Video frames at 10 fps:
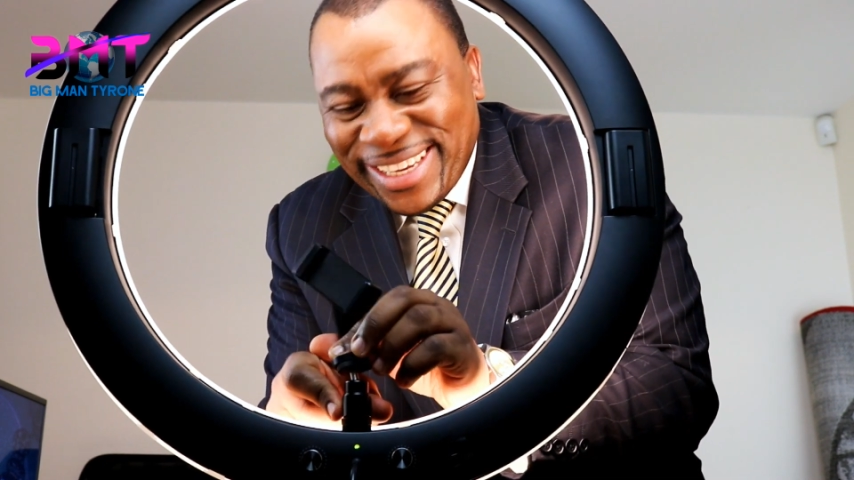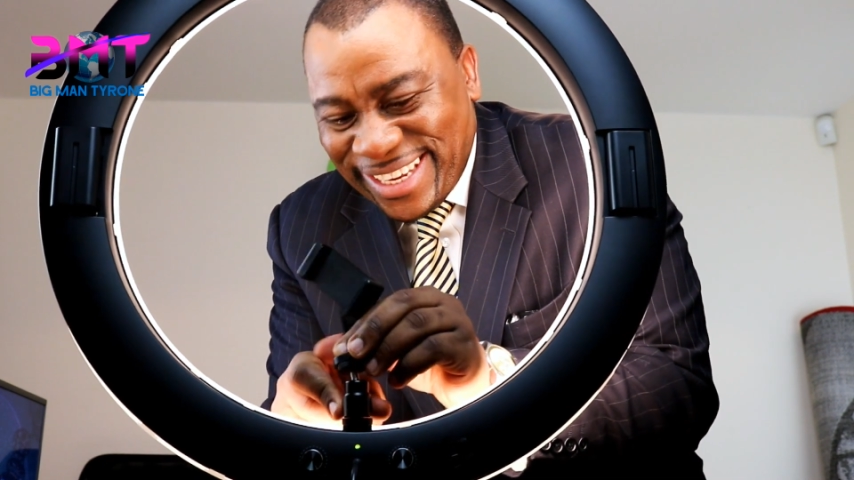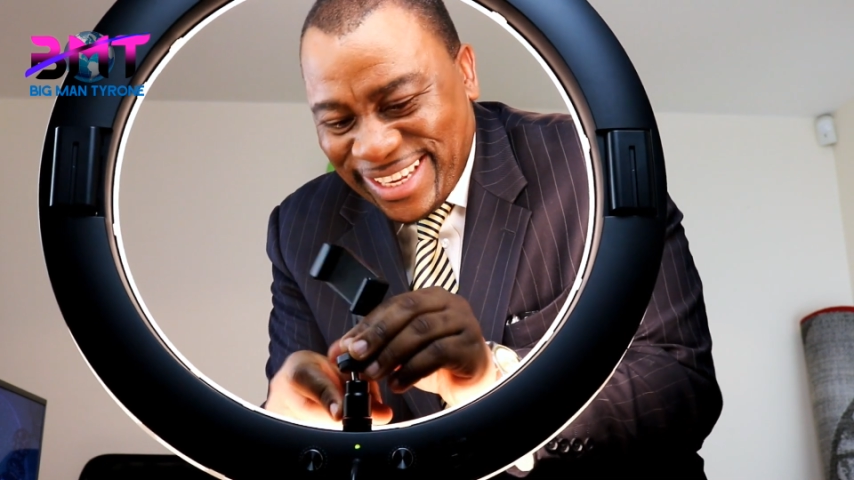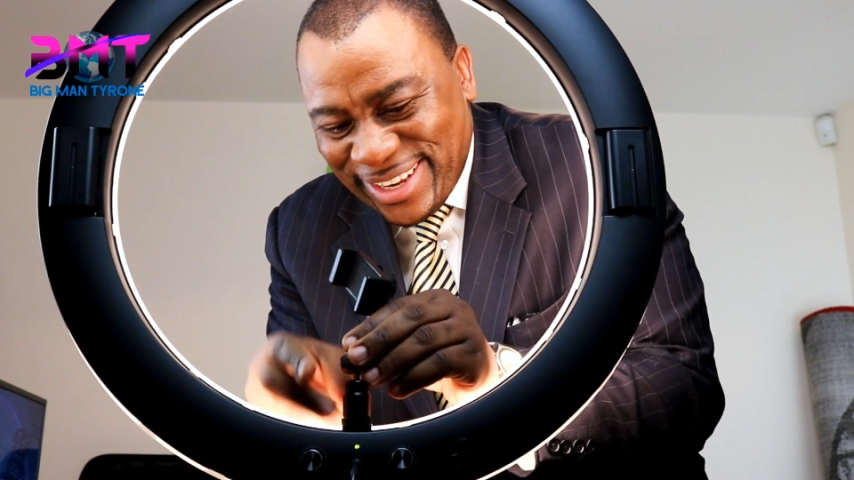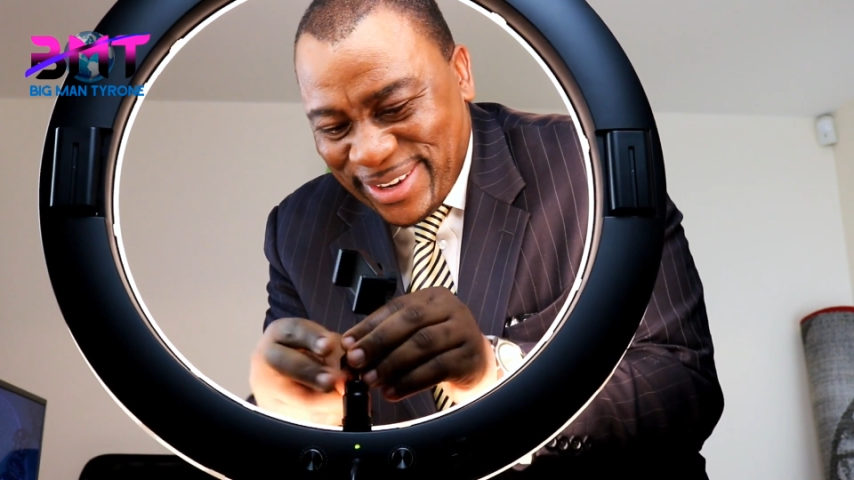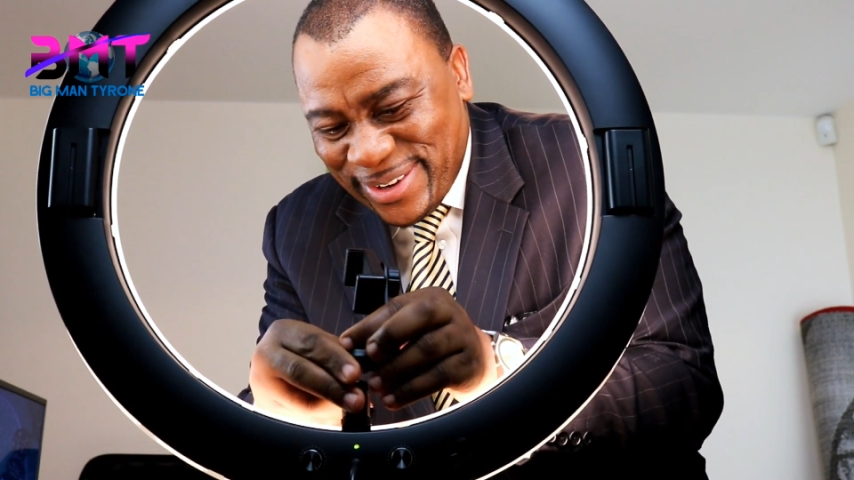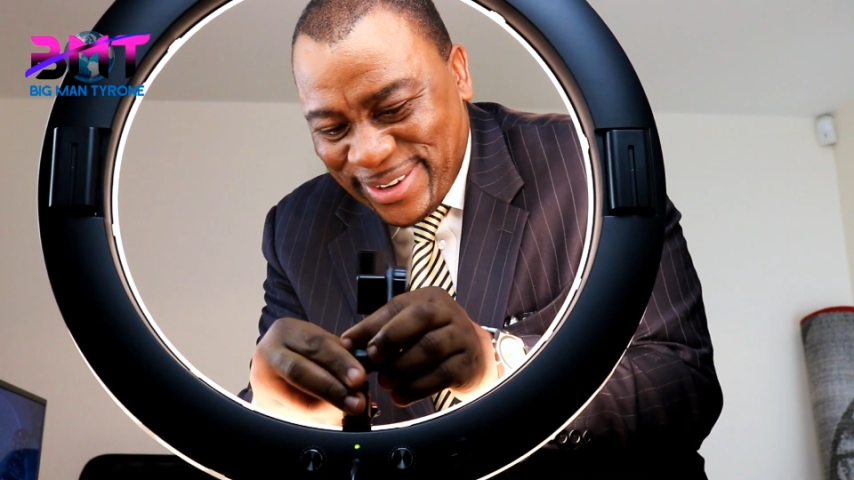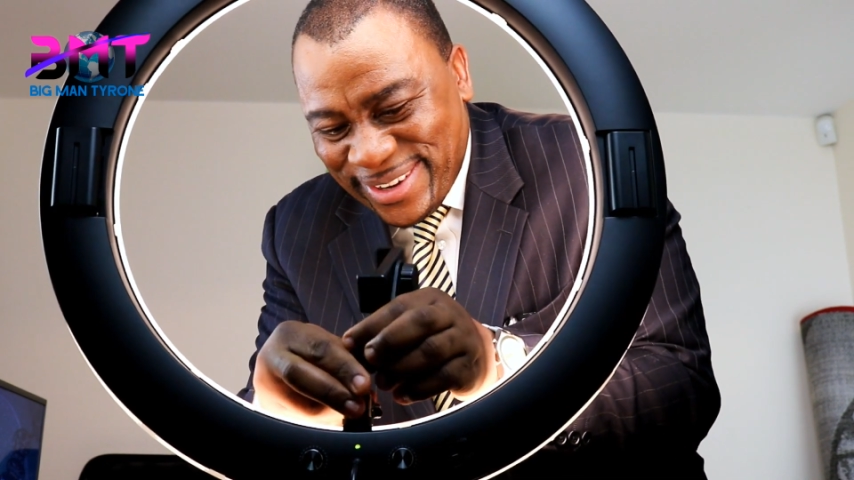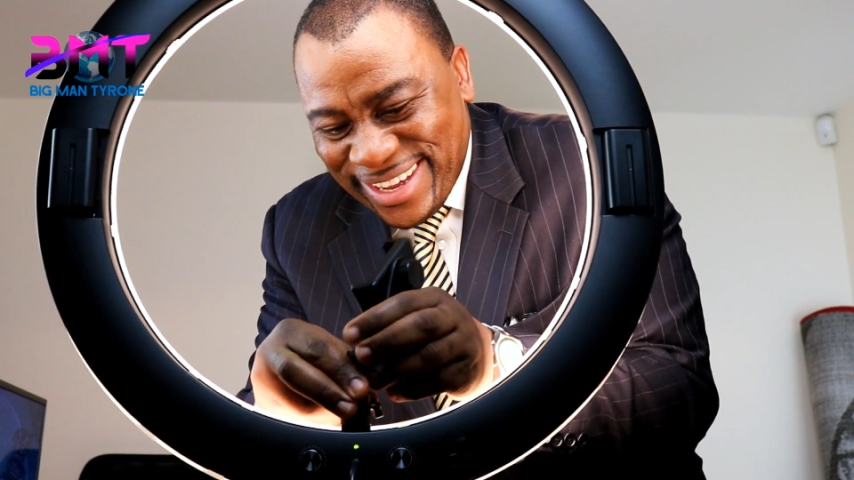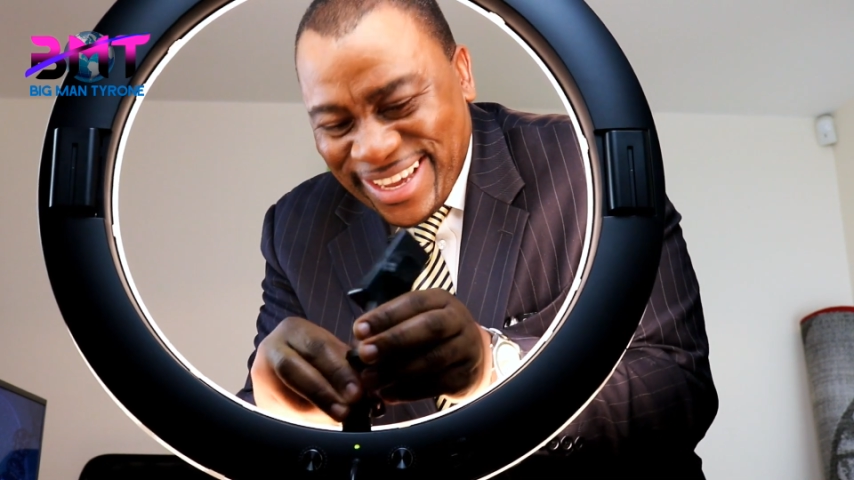You know,
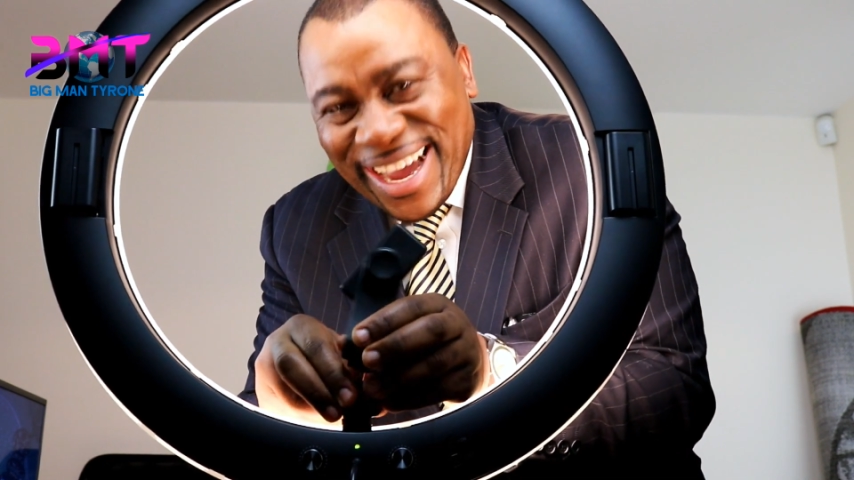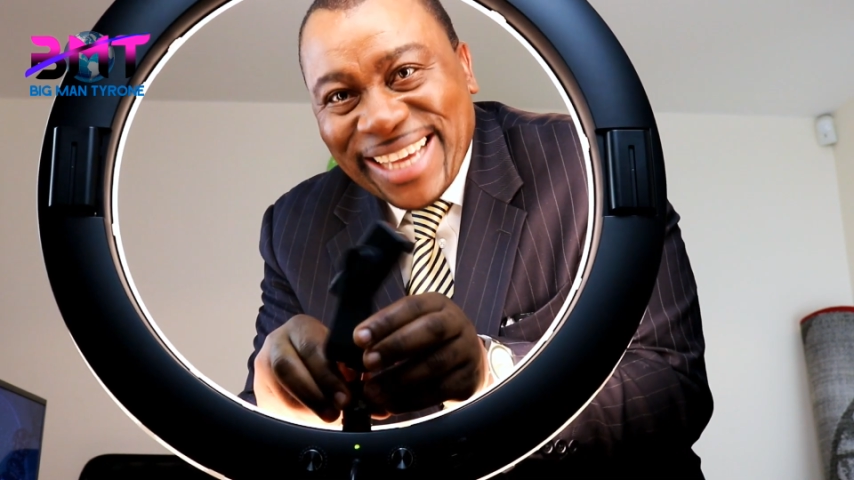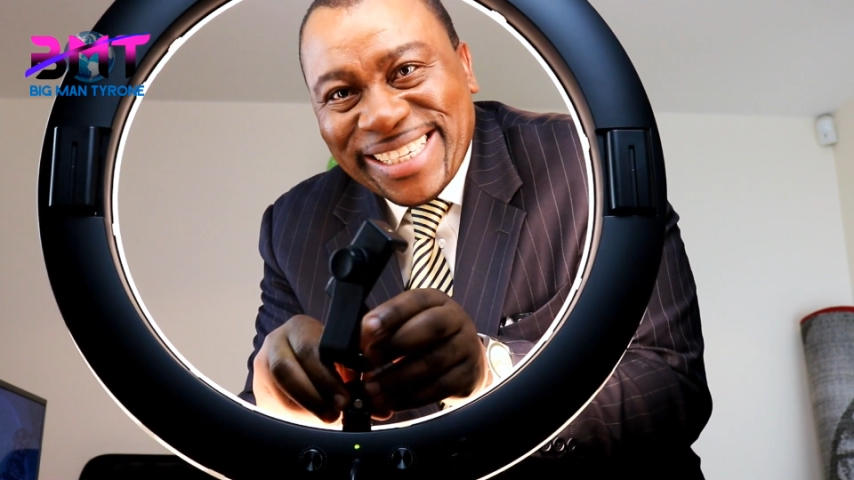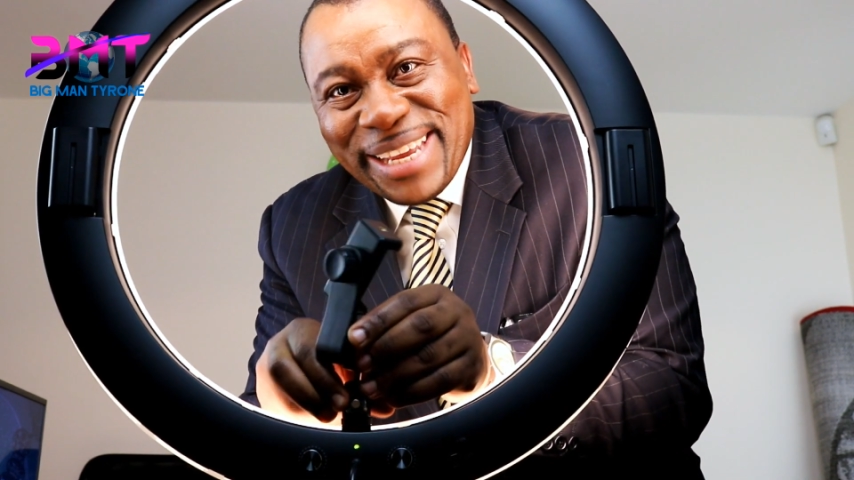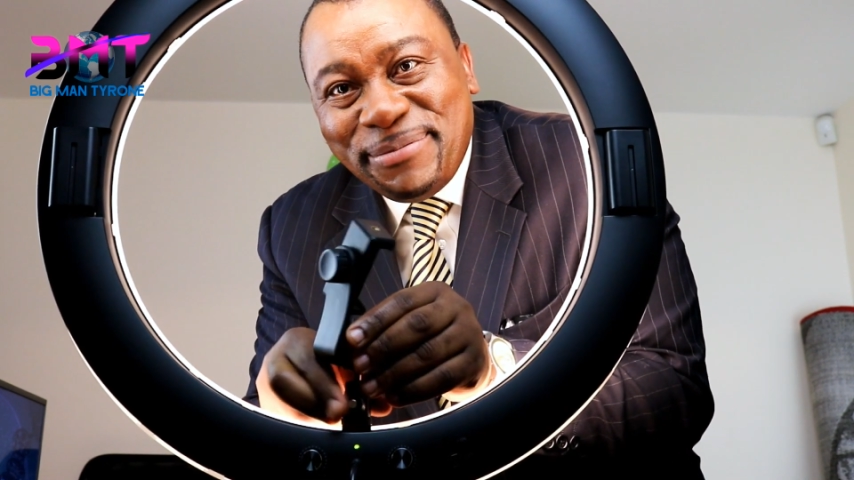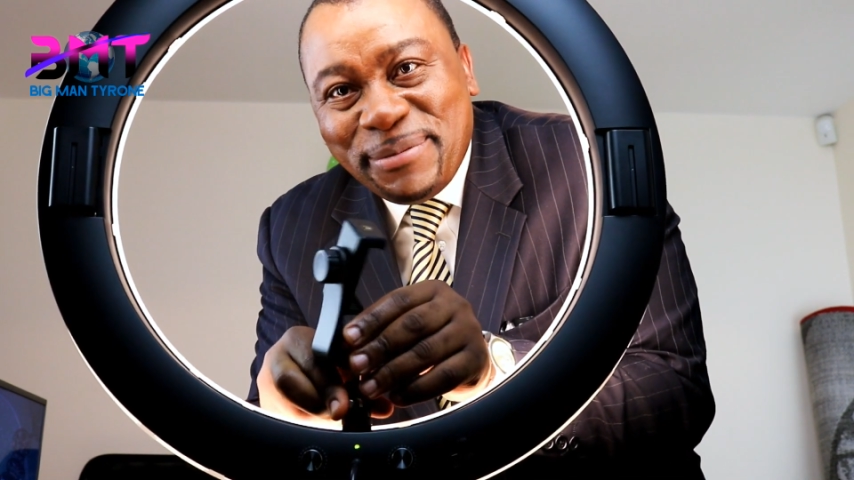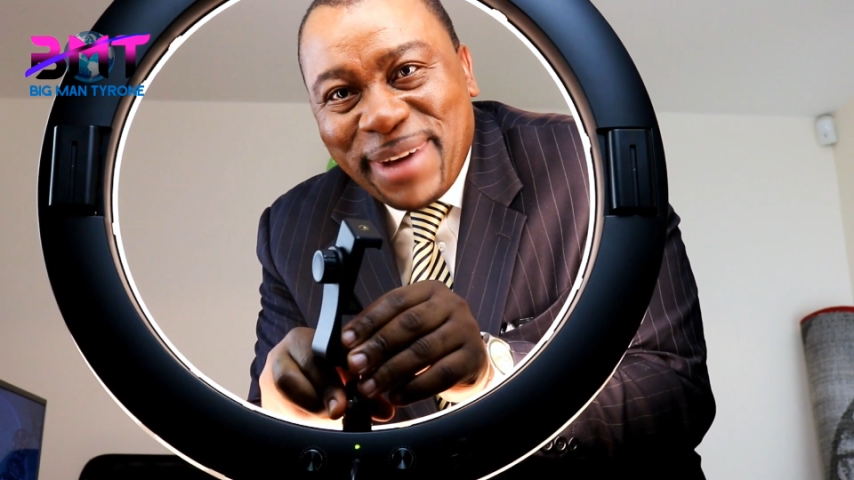I sleep in